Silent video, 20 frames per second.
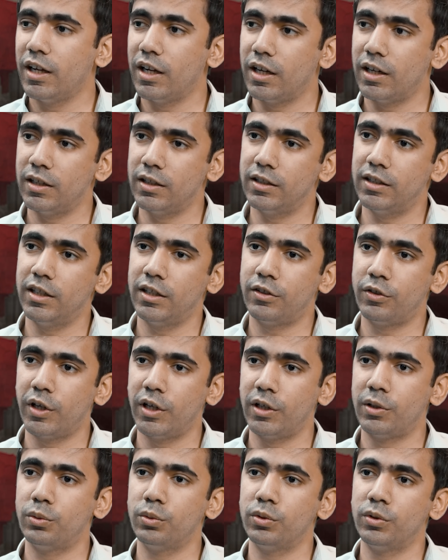and they try
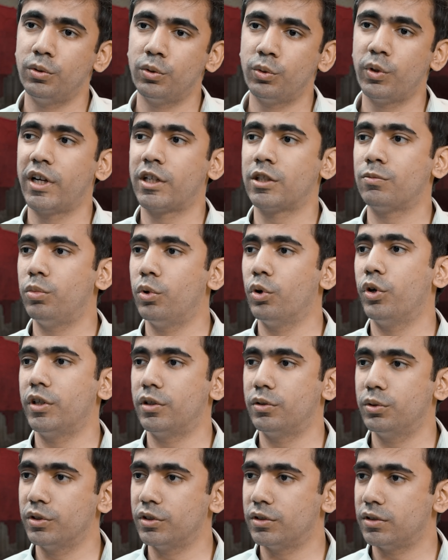to you know exploit
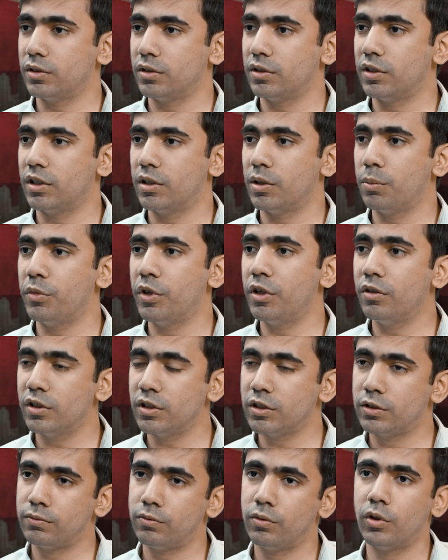those uh,
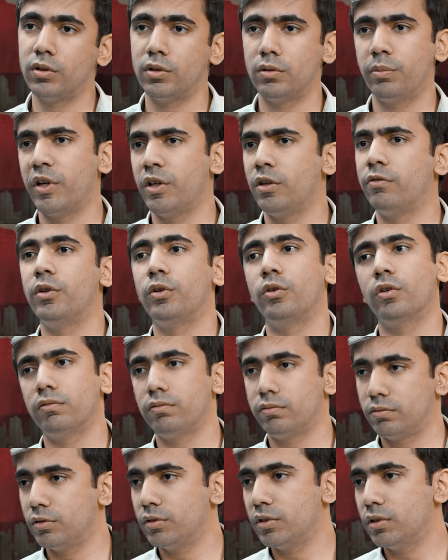minerals for the benefit of
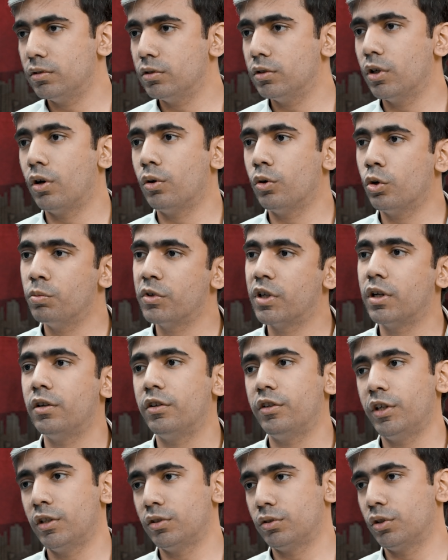the home
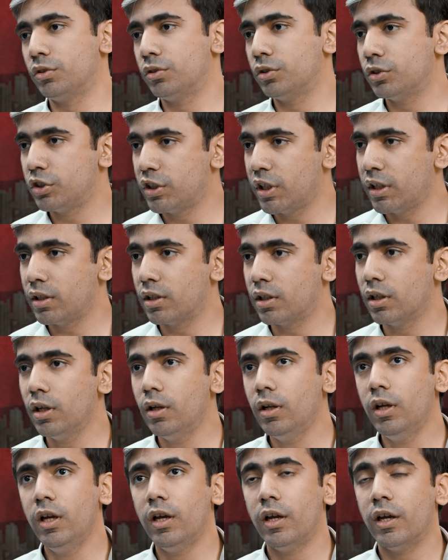country and also China.
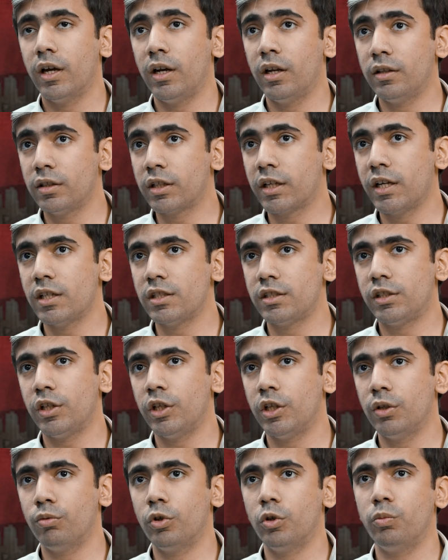Another case
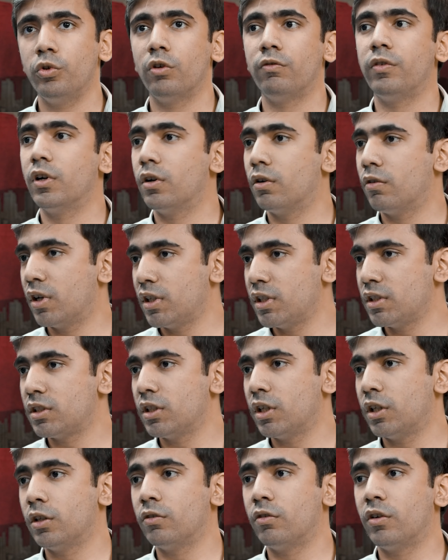study would be of
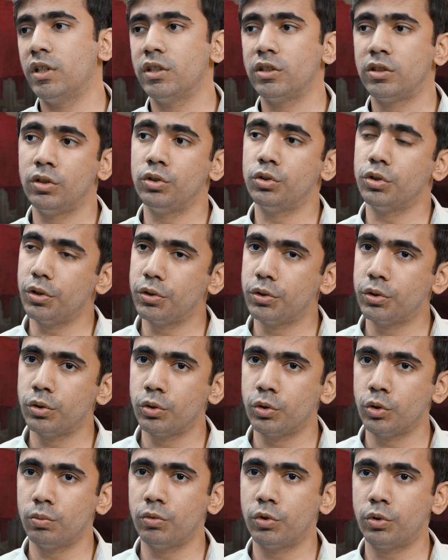Afghanistan. Afghanistan is also
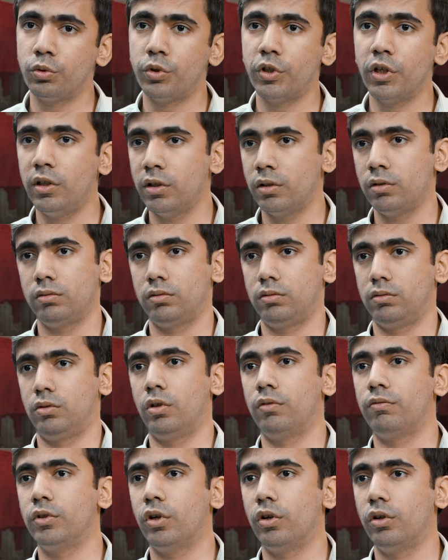home to trillion
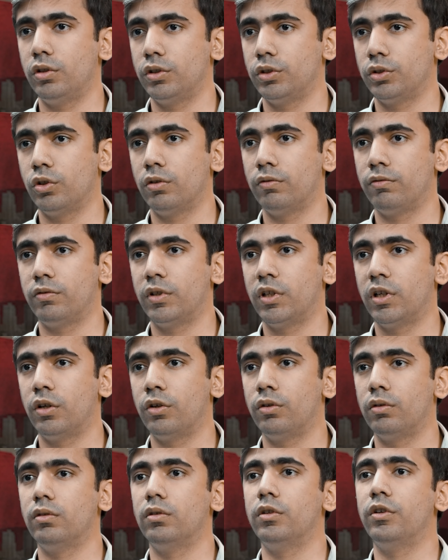of dollars of uh,
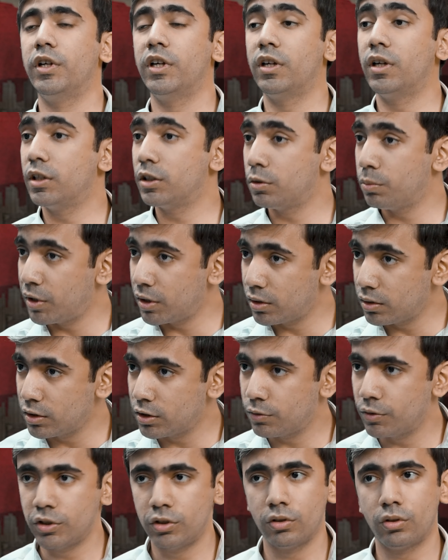rare earth metals,
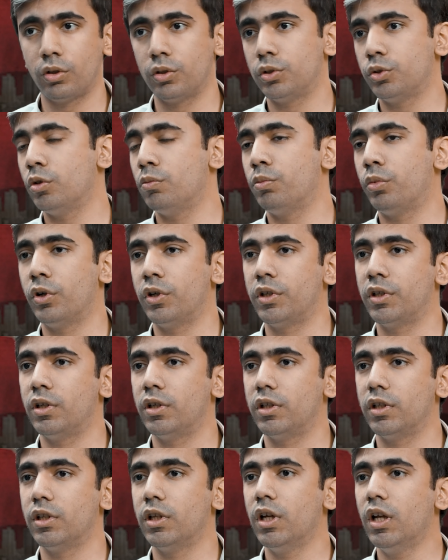which are also
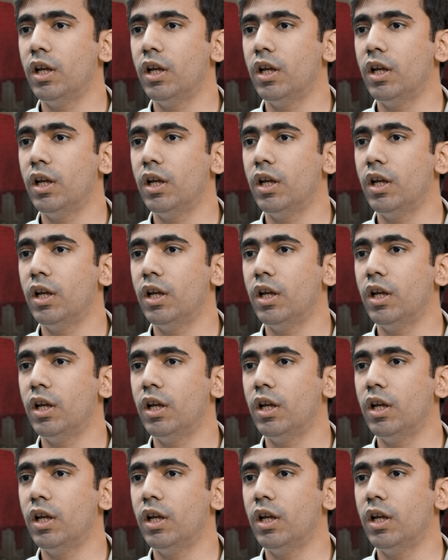important in.